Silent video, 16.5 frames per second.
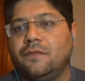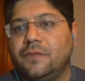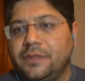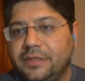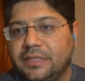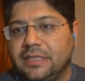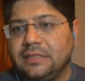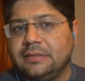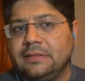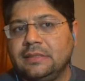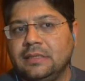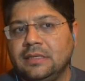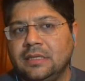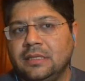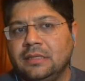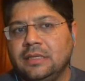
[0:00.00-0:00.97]
With
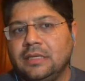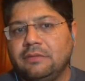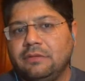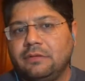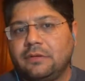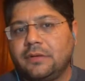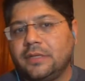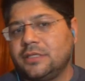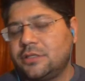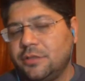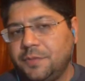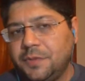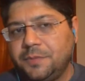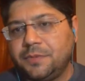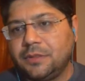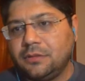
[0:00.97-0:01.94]
this, I will request
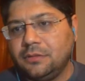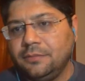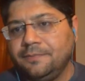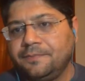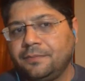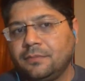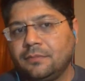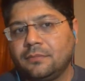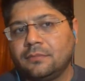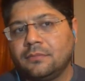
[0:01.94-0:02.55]
you people,